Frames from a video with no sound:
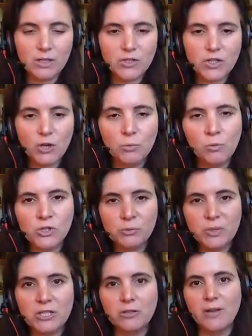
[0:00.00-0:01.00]
So what
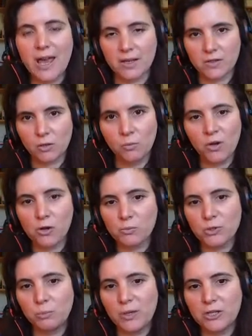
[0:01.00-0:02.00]
do we do next? So one
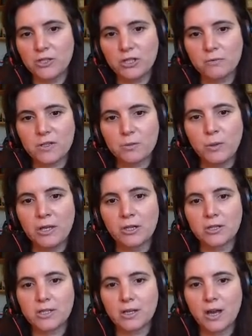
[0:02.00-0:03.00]
option we could do is we
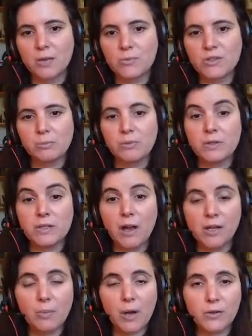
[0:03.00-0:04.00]
could
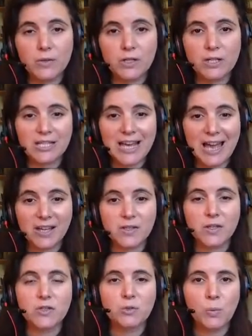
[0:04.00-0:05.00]
signpost her to
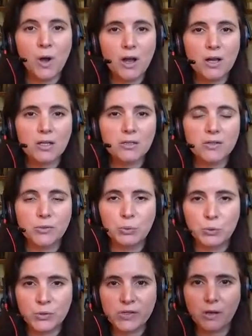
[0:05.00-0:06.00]
Access to Work and
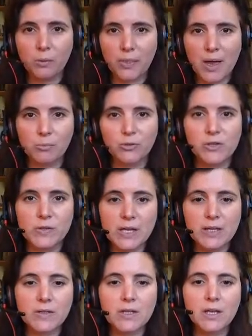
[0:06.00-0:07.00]
support her with that
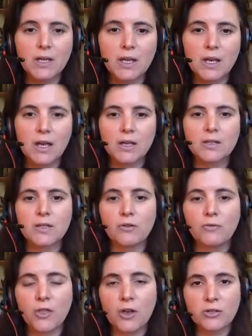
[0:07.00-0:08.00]
process. So
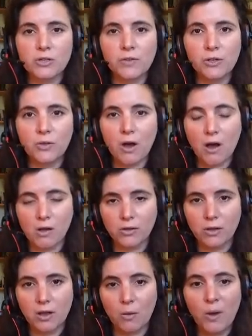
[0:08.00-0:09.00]
for those of you that
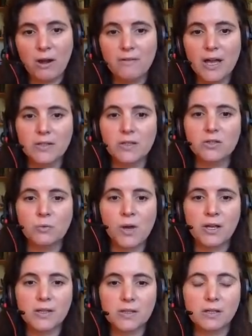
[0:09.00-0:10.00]
aren't aware of Access to
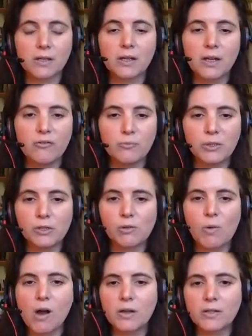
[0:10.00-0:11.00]
Work, it's a government
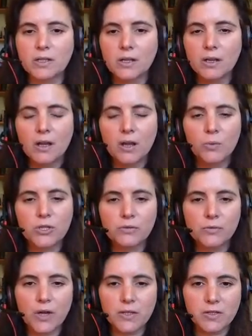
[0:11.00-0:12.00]
grant which
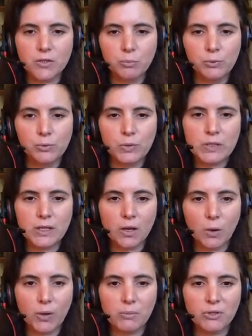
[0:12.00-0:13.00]
funds support and
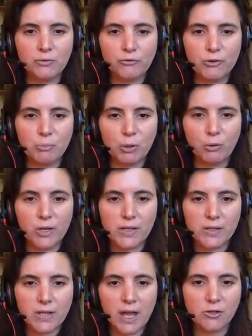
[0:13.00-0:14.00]
equipment for
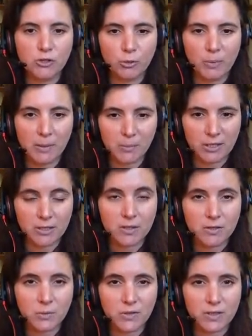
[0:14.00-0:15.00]
employees and job
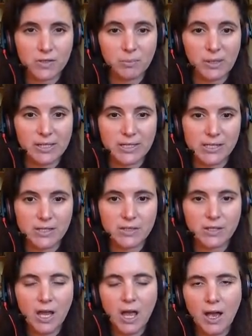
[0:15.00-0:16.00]
applicants with
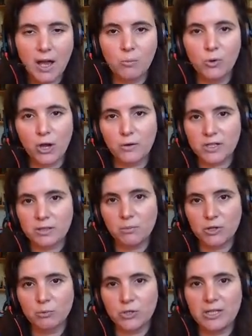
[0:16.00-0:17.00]
disabilities. And we'll go into
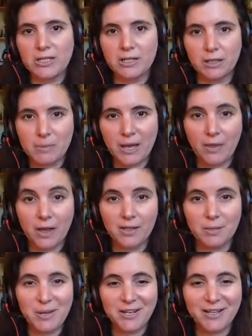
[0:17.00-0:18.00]
much more detail about that
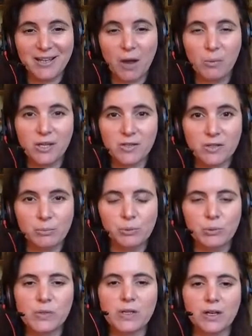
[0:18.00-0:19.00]
in a minute, how we can
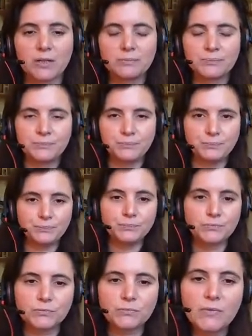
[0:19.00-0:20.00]
support her.
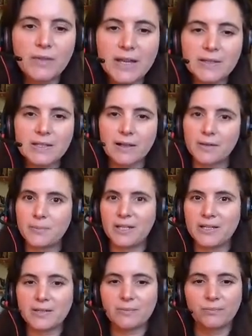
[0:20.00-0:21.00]
Next slide,
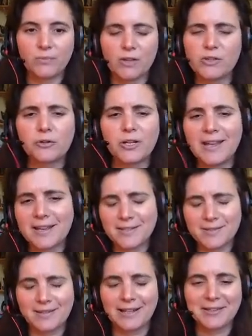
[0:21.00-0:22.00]
please. Sorry,
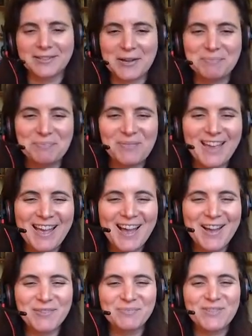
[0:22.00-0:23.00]
next click, yeah.
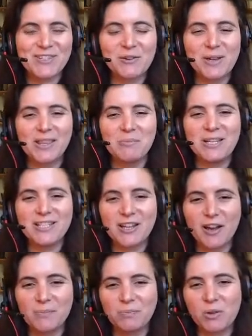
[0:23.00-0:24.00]
So in the
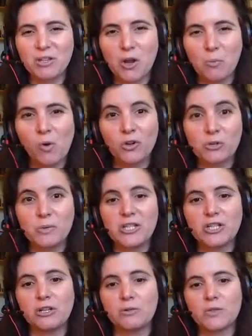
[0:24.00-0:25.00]
meantime, what do we
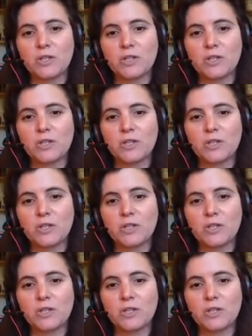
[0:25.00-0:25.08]
do?